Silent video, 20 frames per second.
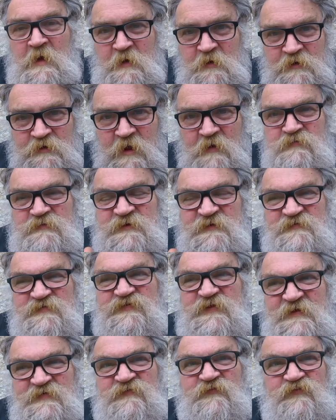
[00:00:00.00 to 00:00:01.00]
Notice
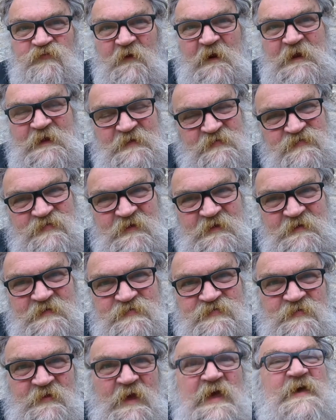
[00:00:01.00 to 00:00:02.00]
this phrase
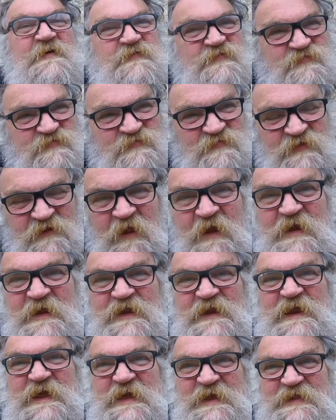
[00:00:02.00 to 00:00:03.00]
is
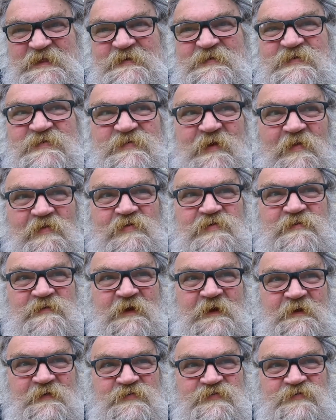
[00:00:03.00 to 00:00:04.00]
slightly
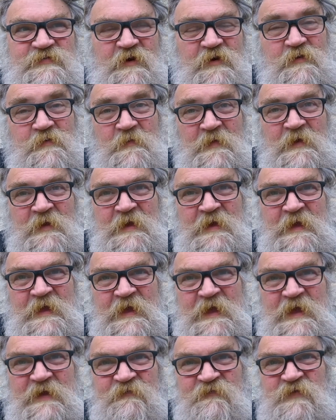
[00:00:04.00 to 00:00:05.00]
insulting, so
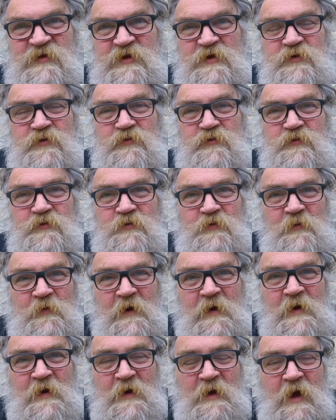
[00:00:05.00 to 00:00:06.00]
if you
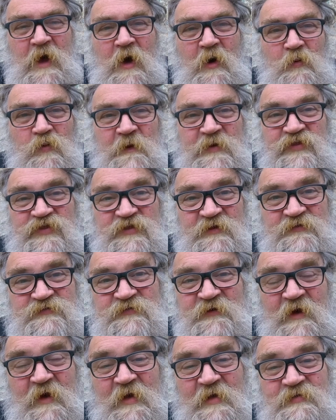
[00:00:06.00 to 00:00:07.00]
are with the
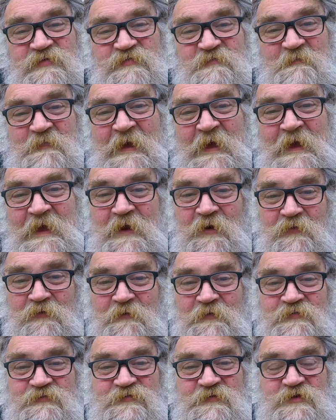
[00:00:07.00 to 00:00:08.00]
child's
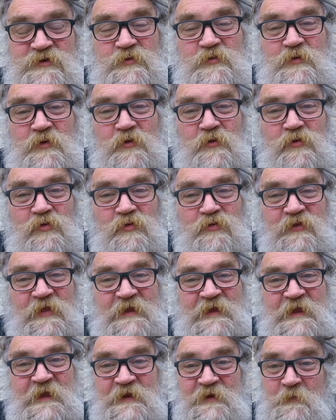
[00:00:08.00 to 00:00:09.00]
parents and you call the
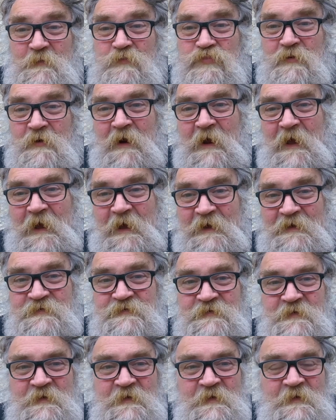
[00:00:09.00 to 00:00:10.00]
kid a brat,
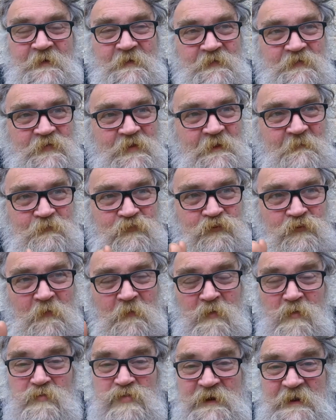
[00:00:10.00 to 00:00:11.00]
they're
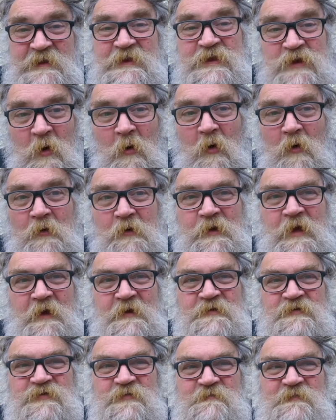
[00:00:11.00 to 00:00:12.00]
probably not
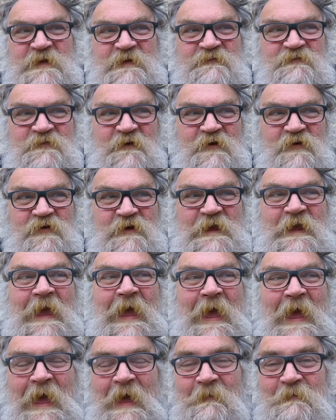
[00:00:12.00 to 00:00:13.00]
going to be very
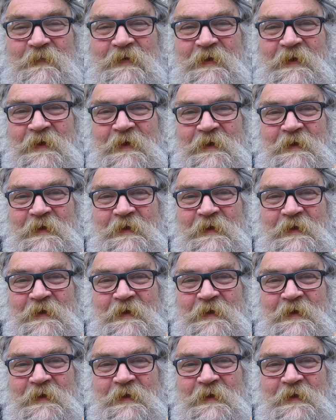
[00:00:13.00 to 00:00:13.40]
happy.